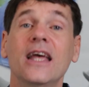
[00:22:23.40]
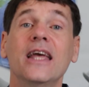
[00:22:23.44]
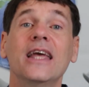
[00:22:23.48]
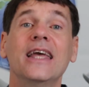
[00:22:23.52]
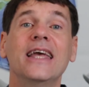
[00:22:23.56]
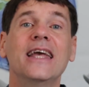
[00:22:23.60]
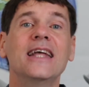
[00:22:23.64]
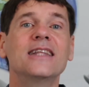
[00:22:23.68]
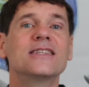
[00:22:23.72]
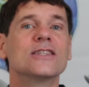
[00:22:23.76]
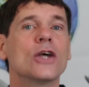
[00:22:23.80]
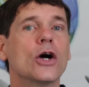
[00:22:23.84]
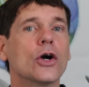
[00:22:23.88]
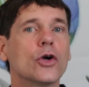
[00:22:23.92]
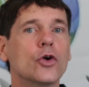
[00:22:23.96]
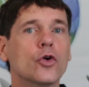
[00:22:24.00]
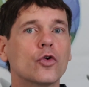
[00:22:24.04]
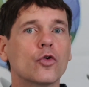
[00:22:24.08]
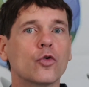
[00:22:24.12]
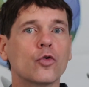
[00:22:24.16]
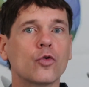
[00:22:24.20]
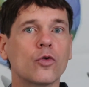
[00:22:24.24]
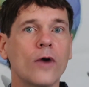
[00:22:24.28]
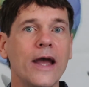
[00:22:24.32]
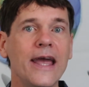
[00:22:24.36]
it's a
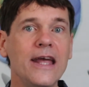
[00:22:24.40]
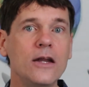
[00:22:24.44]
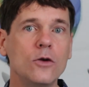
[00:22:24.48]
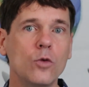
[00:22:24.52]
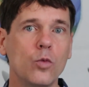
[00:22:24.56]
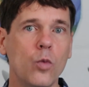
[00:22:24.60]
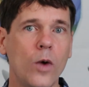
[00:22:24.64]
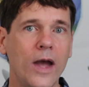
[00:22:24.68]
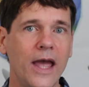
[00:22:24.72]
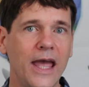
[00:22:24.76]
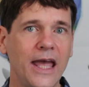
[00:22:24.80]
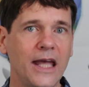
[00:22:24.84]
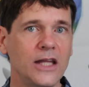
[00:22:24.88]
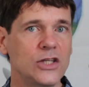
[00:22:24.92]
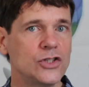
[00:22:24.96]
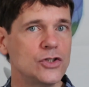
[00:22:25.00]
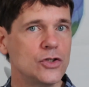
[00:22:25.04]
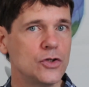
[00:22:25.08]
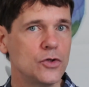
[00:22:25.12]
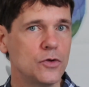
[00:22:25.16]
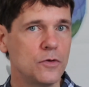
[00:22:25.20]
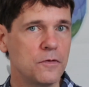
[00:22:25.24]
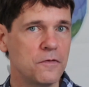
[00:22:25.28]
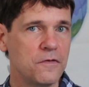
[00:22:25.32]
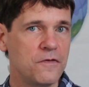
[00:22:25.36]
great way
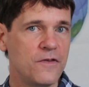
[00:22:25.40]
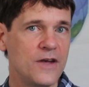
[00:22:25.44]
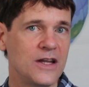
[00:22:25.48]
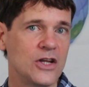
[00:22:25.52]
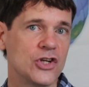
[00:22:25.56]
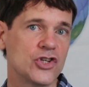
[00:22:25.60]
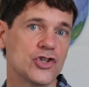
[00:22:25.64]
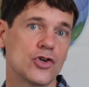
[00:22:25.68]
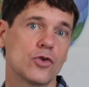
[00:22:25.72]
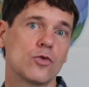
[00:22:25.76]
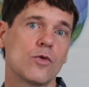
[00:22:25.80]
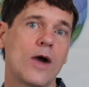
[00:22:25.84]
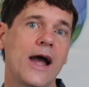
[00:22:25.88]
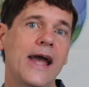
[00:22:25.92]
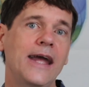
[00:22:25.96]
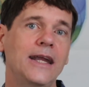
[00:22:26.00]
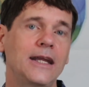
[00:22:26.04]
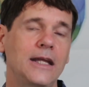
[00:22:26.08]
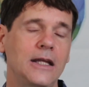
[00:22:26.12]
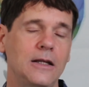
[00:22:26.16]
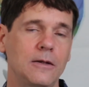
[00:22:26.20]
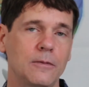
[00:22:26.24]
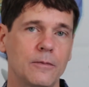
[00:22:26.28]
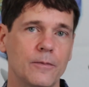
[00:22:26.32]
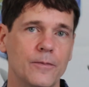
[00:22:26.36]
to finish
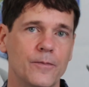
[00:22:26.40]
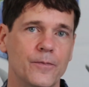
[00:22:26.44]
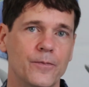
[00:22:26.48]
writing.